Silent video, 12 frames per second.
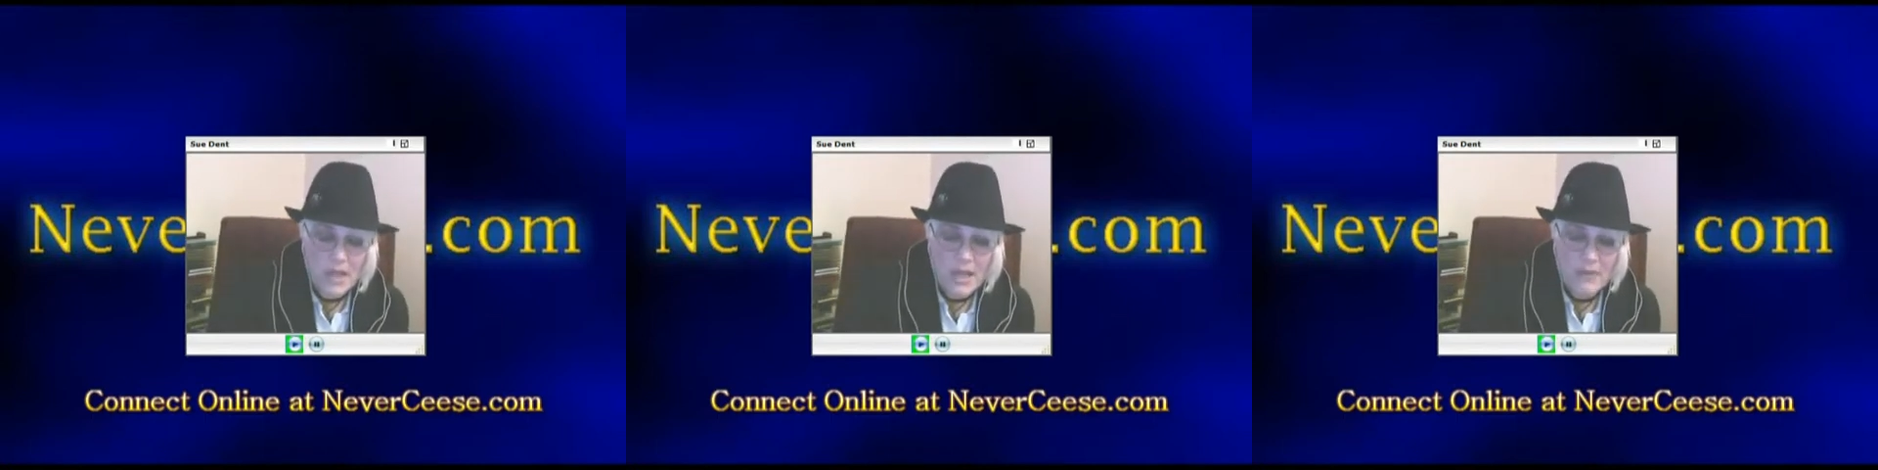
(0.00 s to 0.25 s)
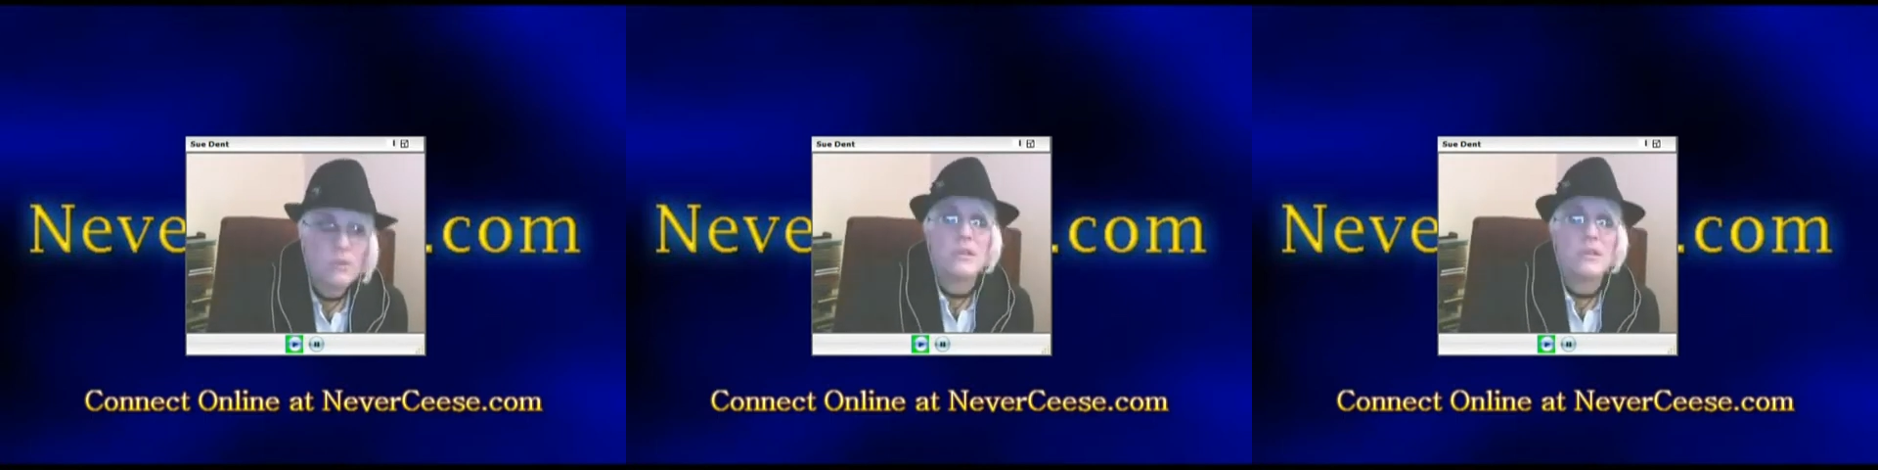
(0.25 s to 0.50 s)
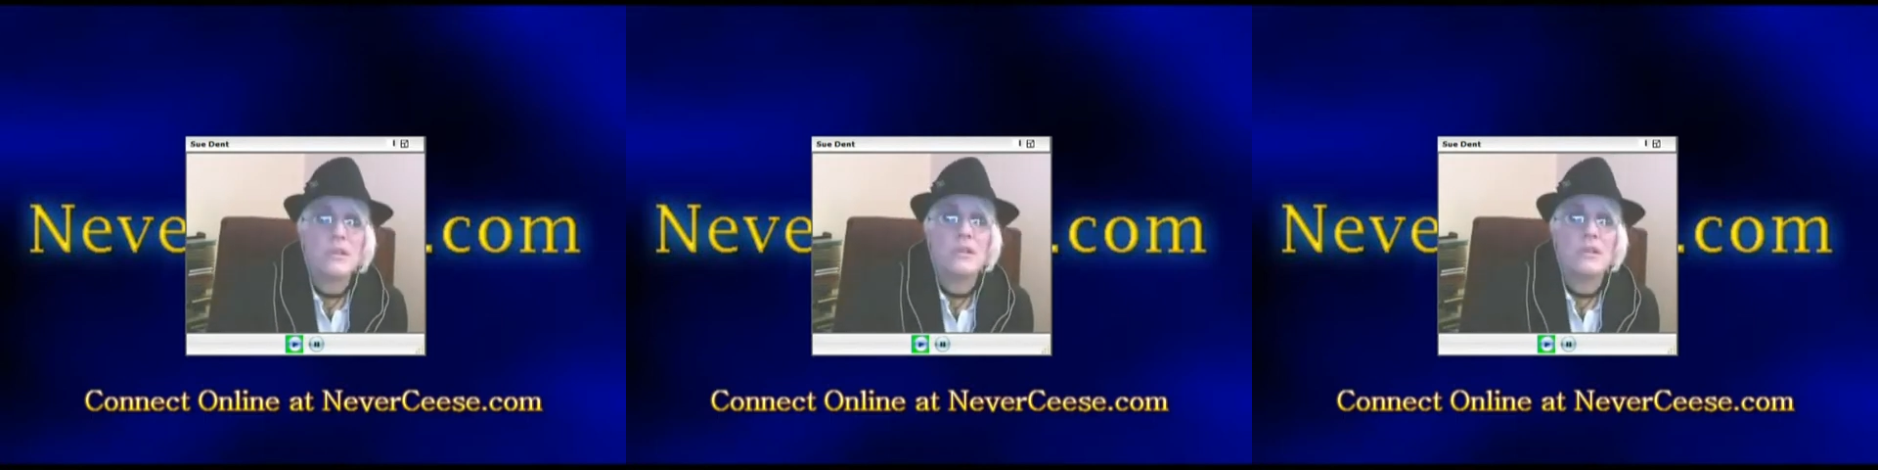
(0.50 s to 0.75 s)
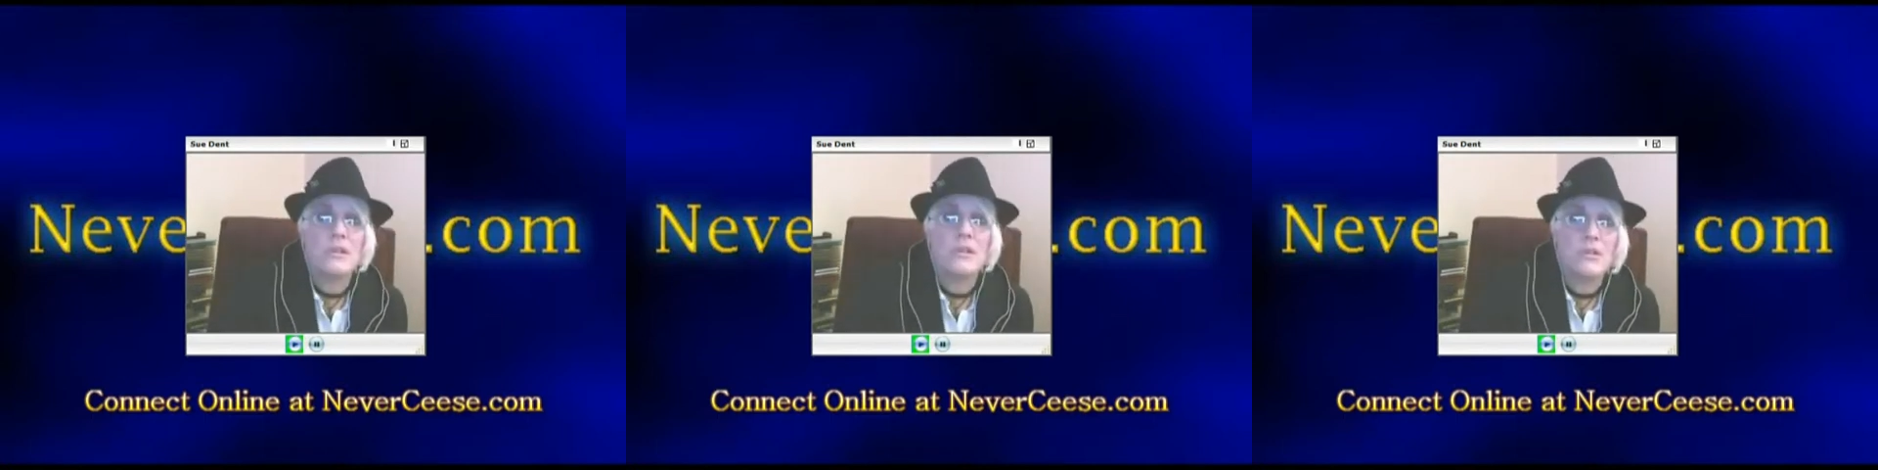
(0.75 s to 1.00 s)
With all the
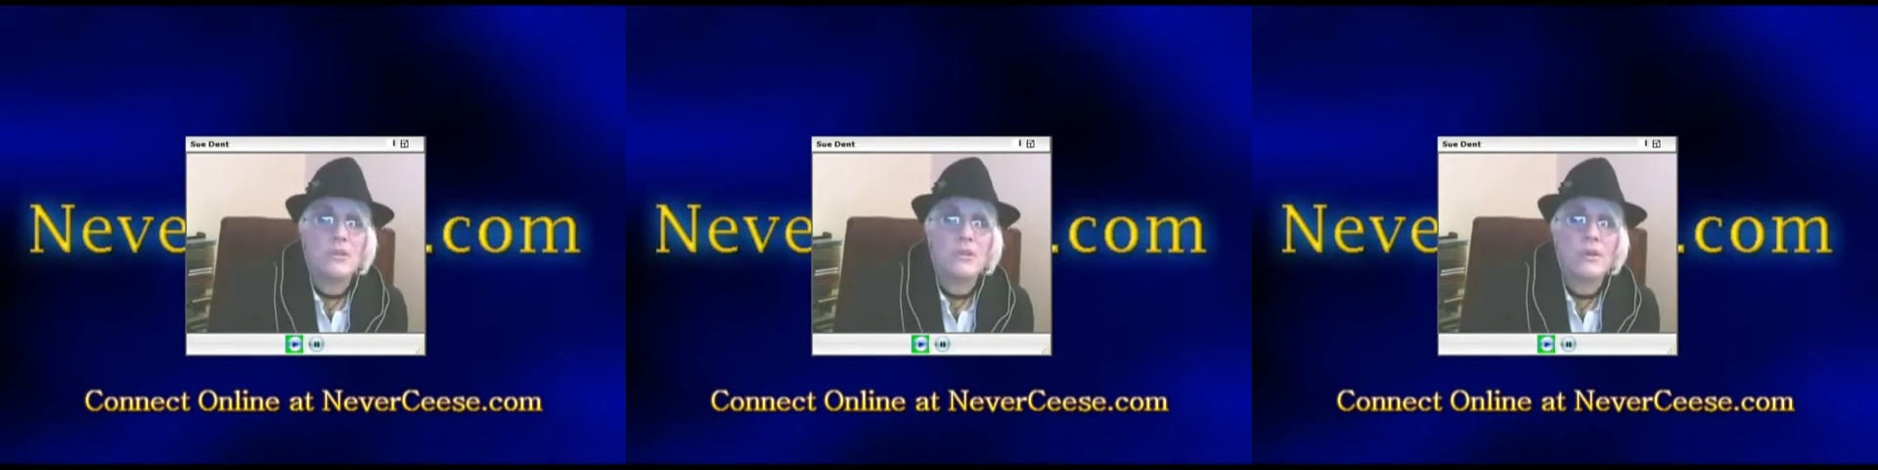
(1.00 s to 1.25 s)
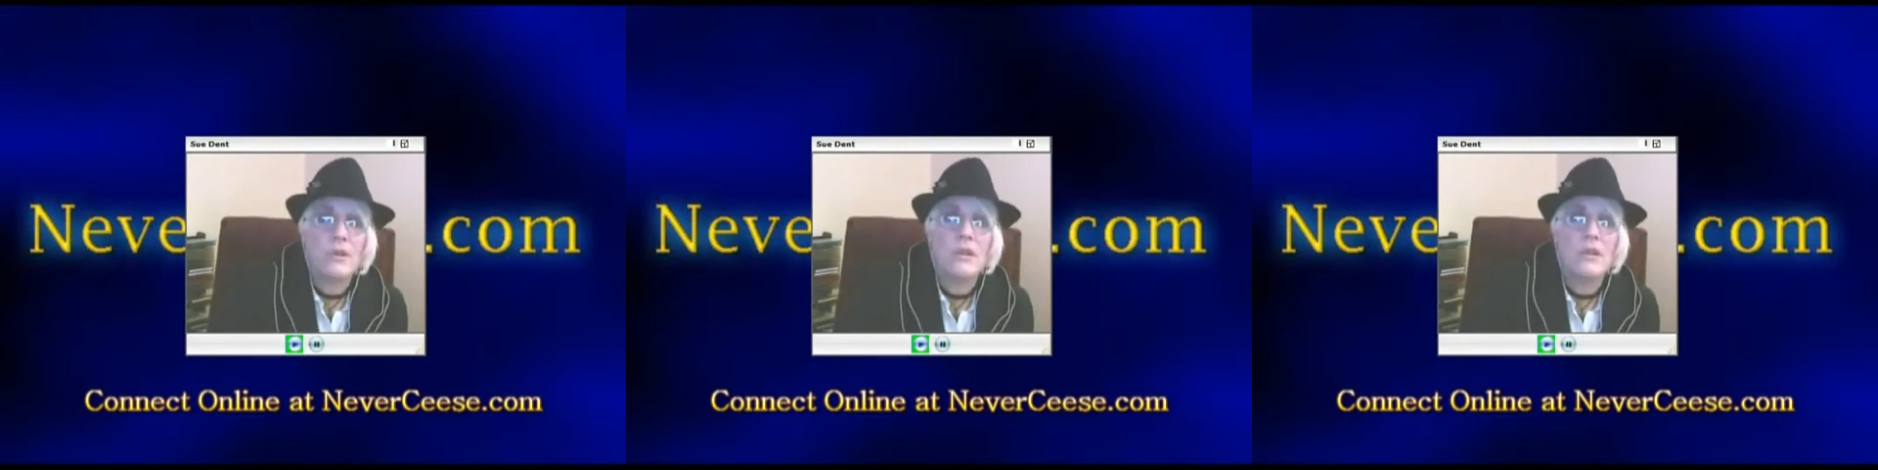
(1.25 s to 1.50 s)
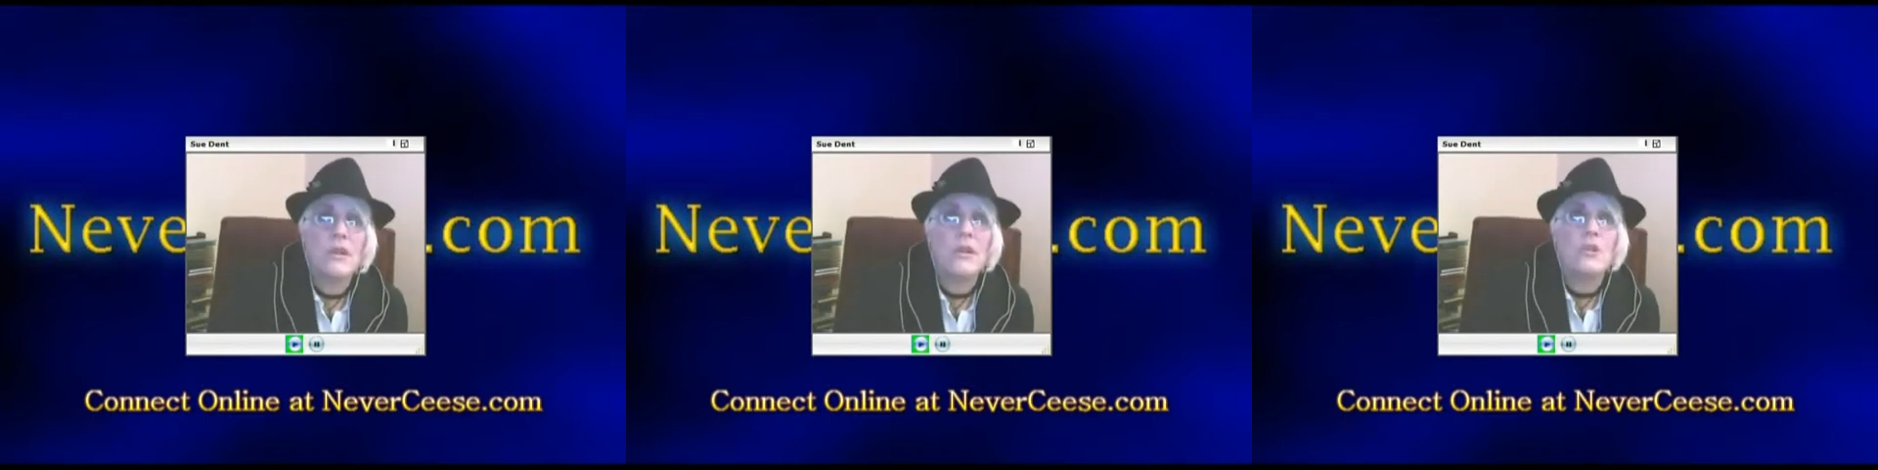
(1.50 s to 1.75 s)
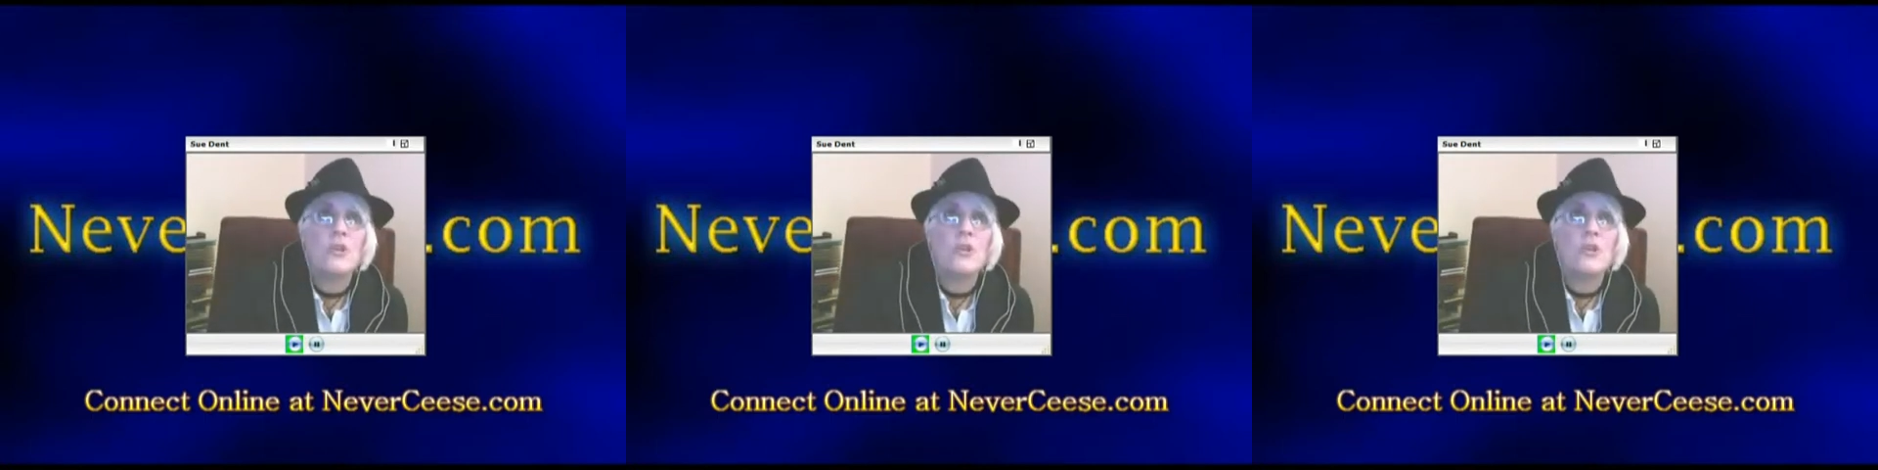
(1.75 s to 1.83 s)
accolades I have,